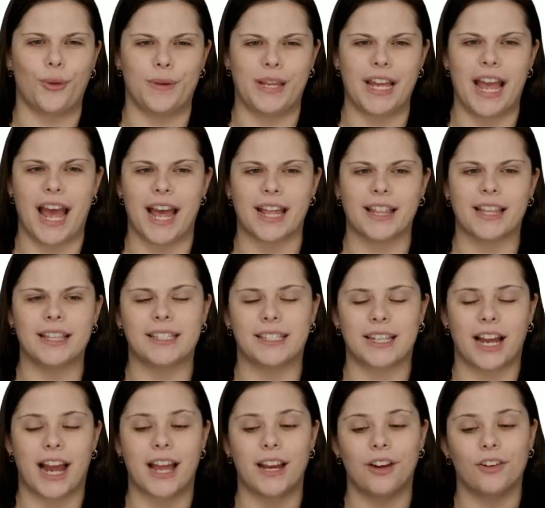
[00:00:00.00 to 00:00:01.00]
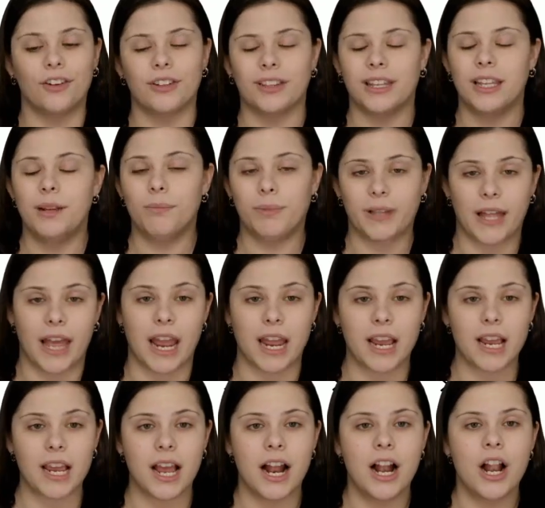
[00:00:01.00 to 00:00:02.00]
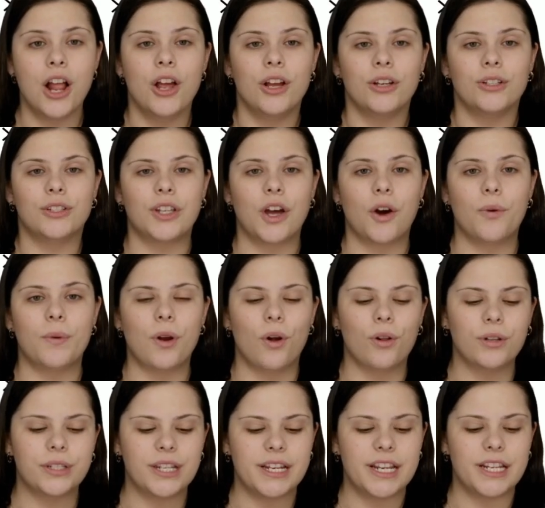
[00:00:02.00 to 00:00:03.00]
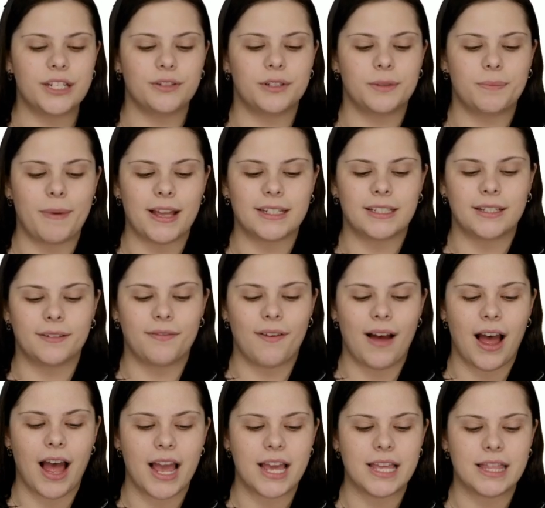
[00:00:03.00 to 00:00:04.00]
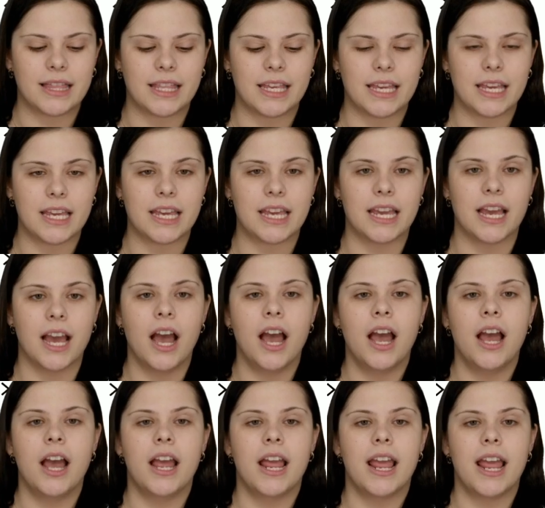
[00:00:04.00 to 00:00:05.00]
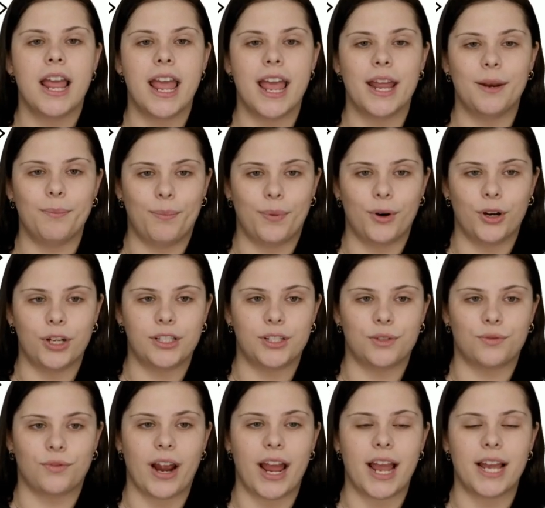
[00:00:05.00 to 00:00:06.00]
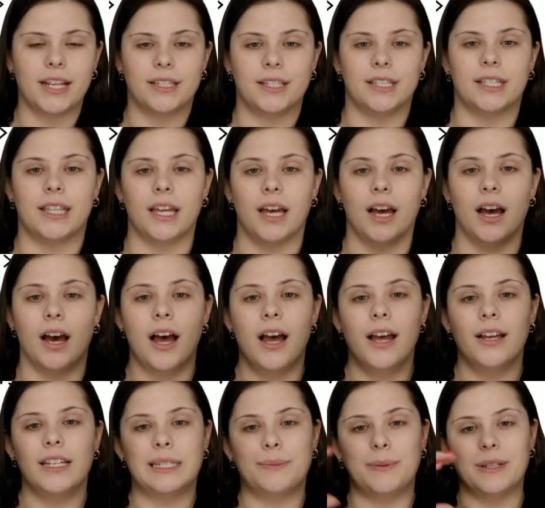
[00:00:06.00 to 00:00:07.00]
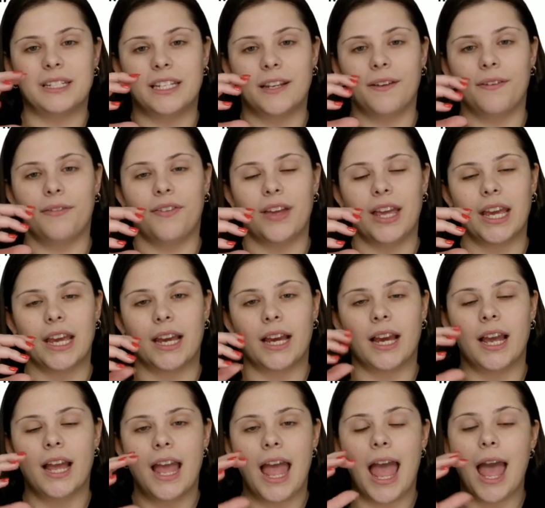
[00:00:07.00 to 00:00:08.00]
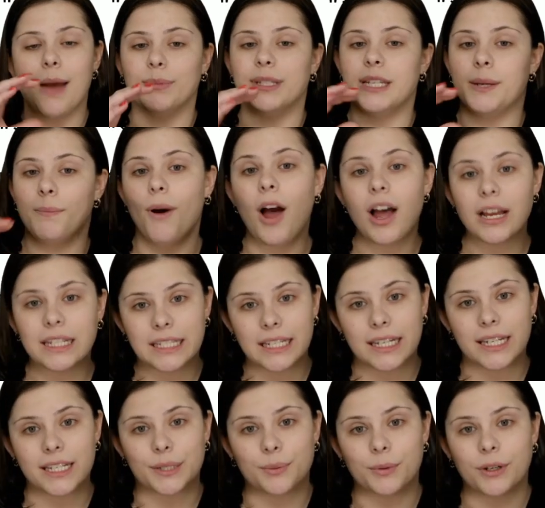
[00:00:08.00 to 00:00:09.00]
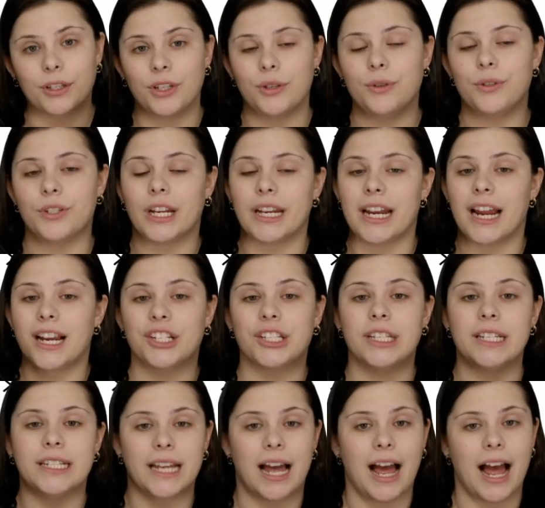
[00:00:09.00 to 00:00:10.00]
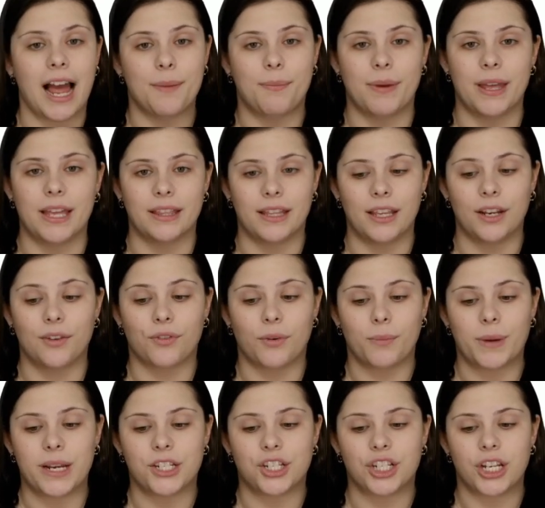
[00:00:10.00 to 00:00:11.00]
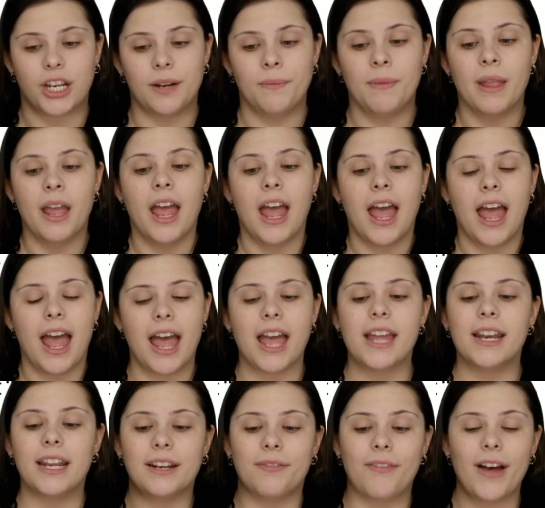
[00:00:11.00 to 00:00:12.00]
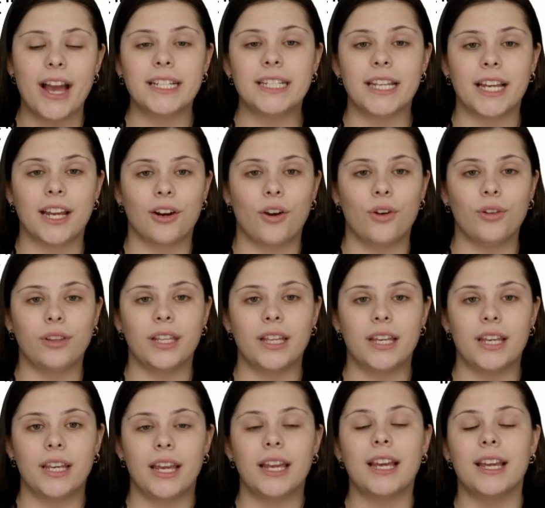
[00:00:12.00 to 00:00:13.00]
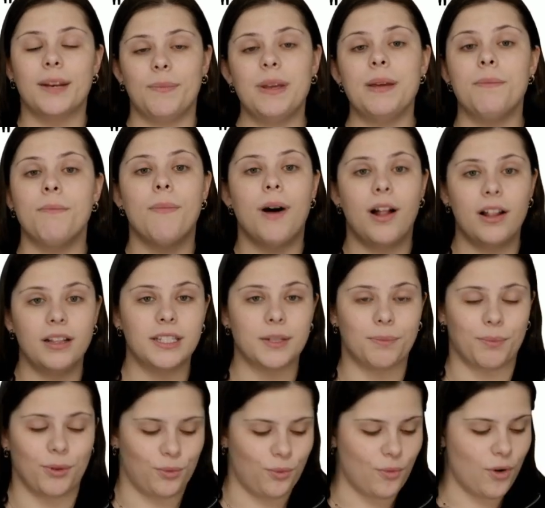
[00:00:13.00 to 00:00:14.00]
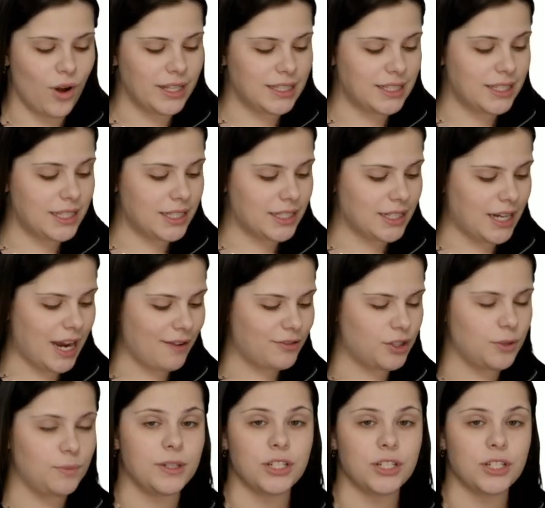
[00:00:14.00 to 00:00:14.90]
yet. It's currently blank. So we also need to specify the inputs, right? The specific empty boxes where the user can actually type in the information. And in fact, it can be multiple ones. It doesn't have to be